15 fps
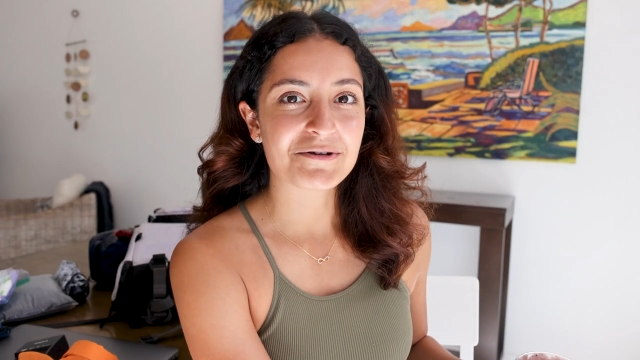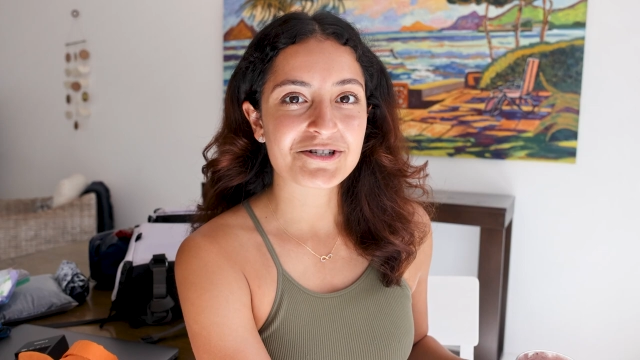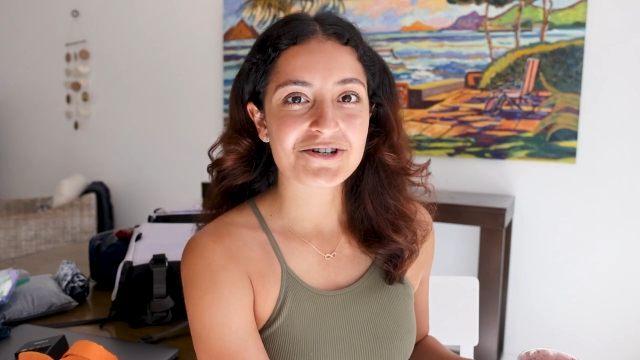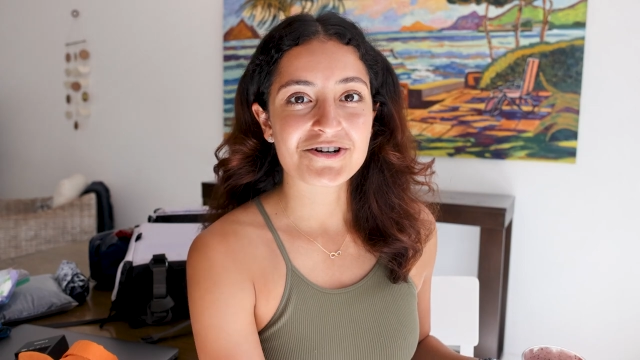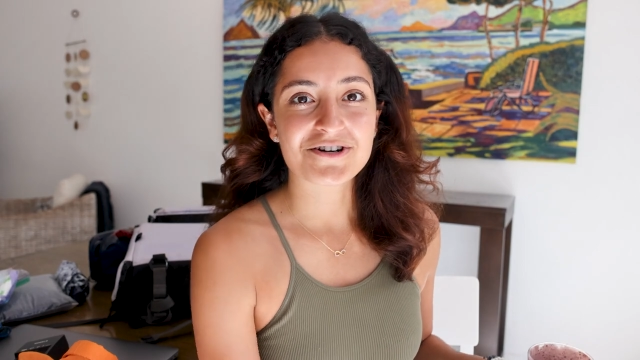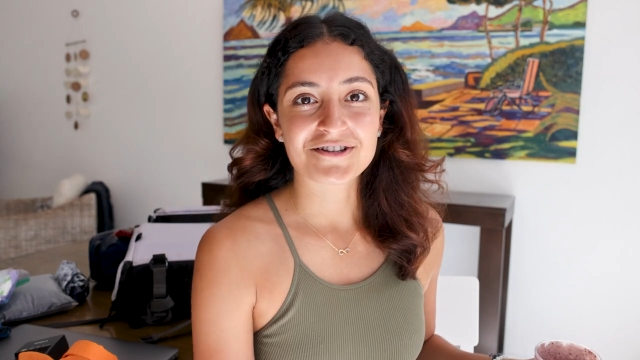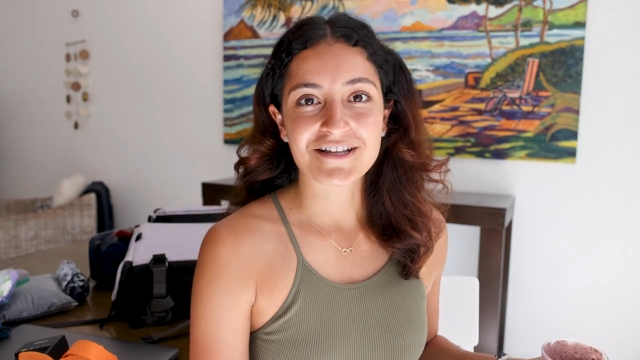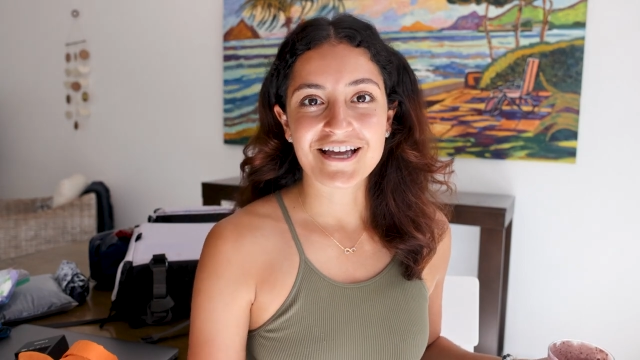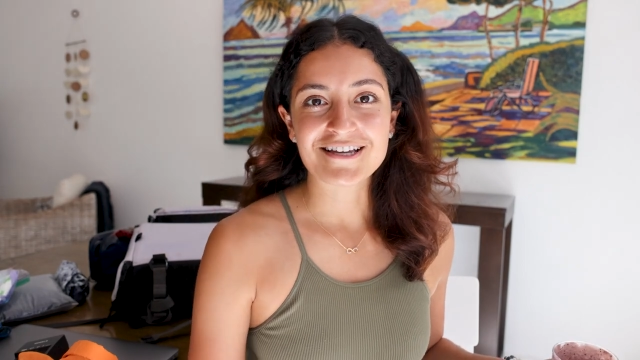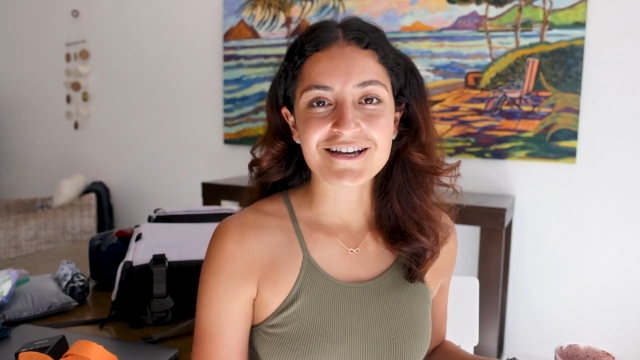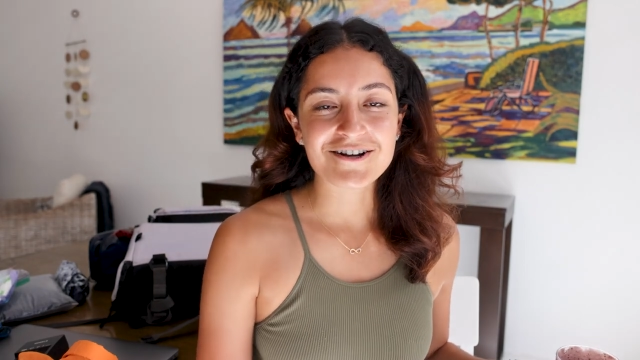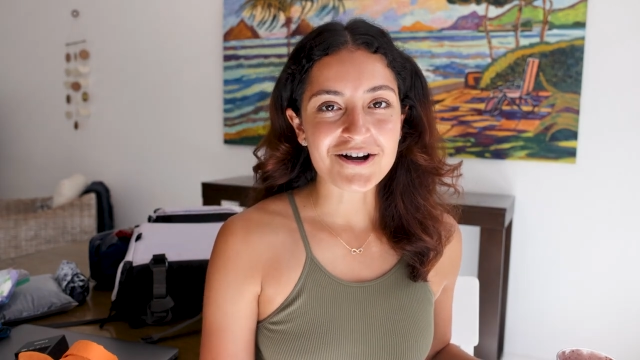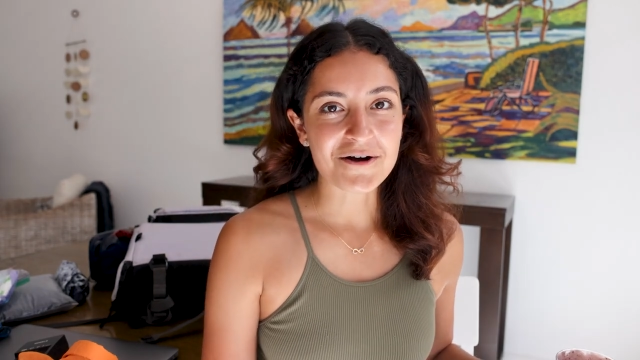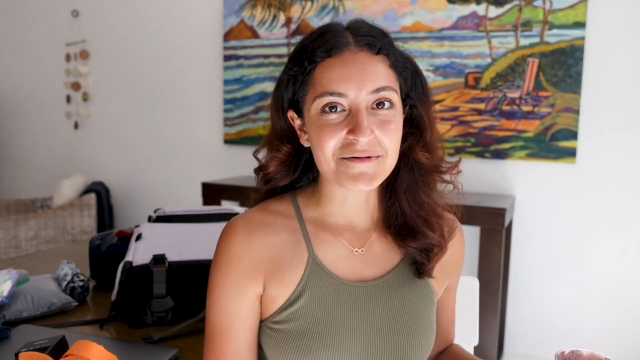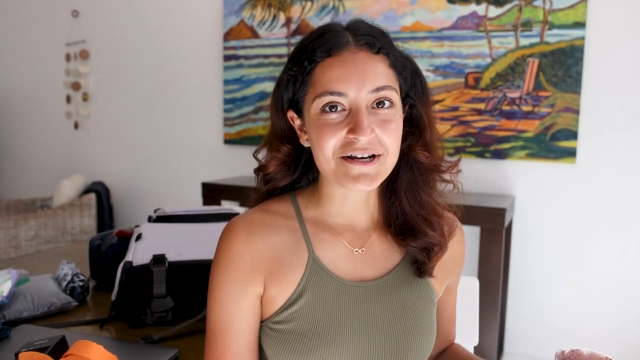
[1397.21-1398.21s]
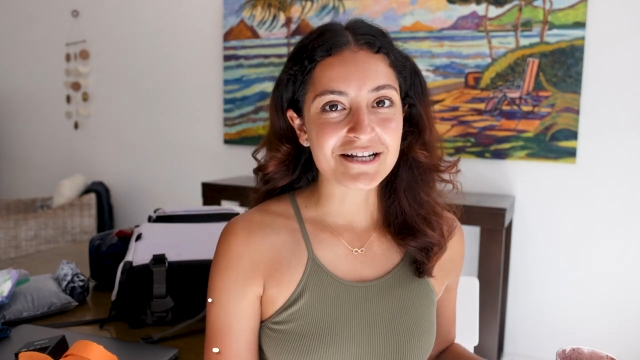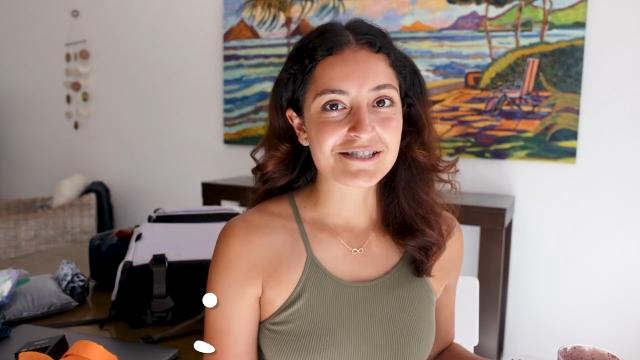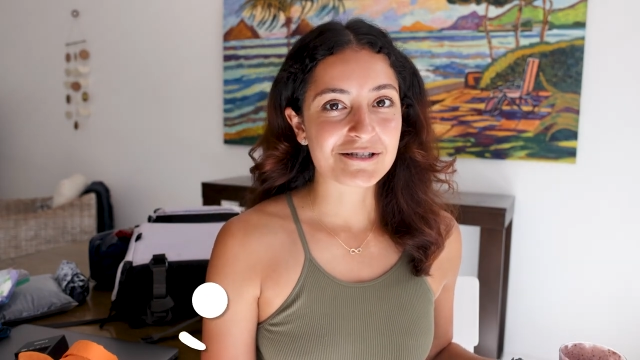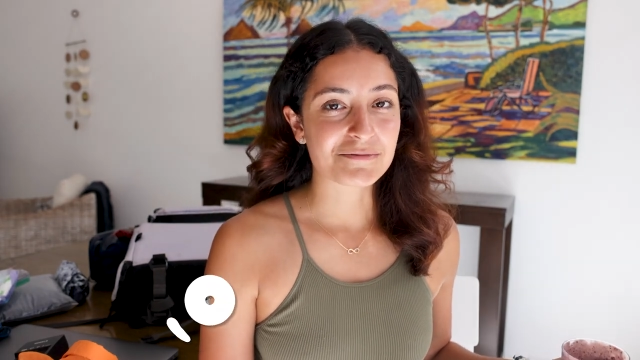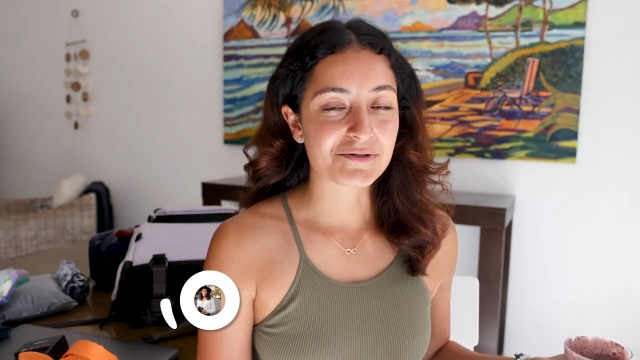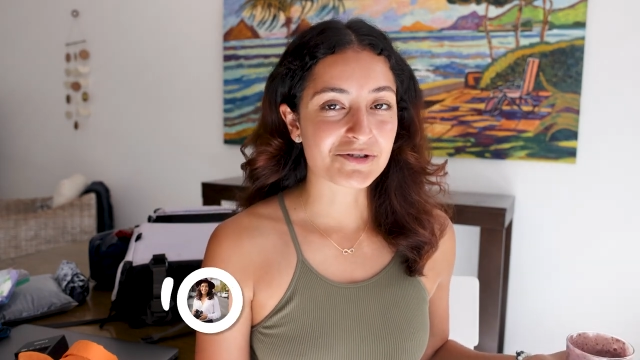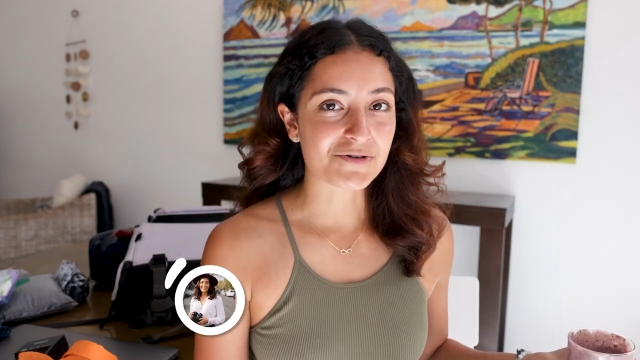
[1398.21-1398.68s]
be sure to like, comment, and
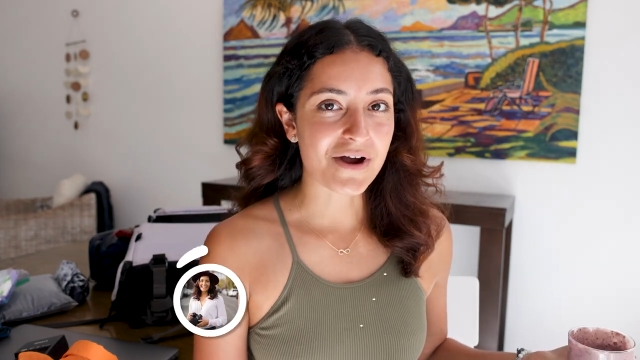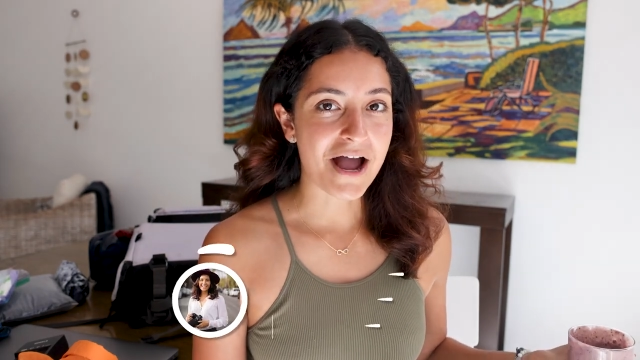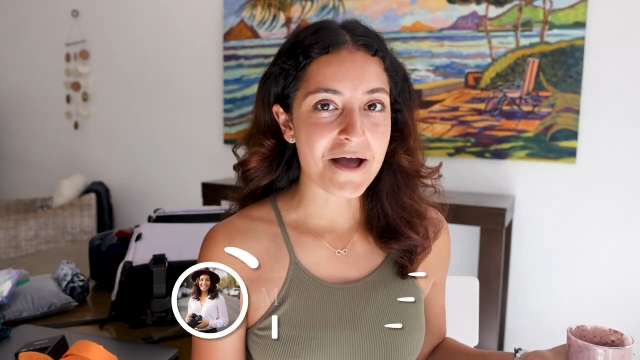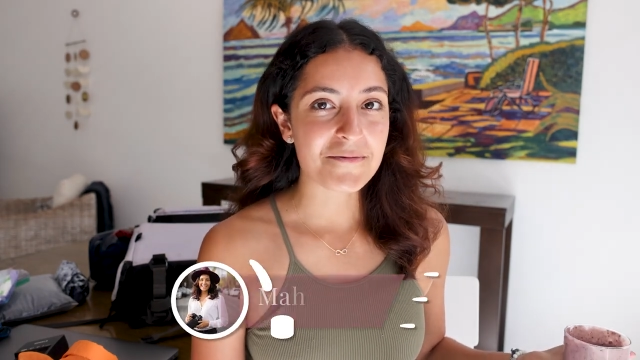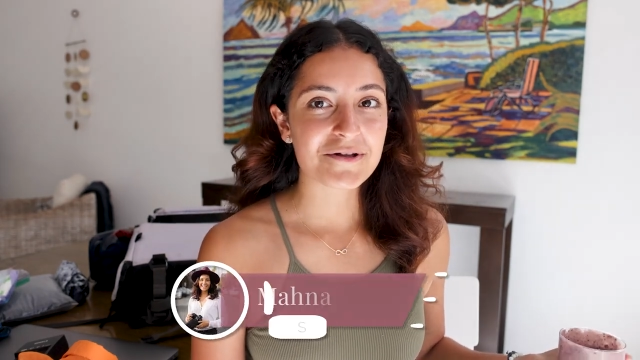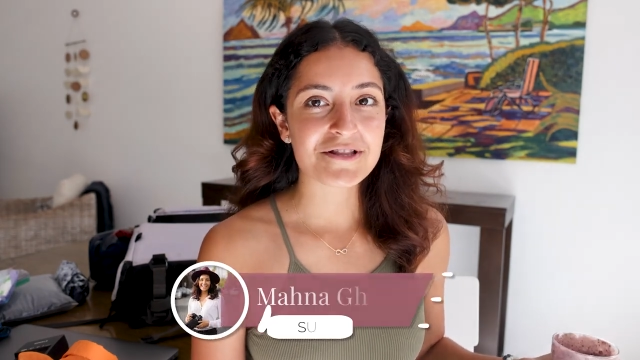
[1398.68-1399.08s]
subscribe.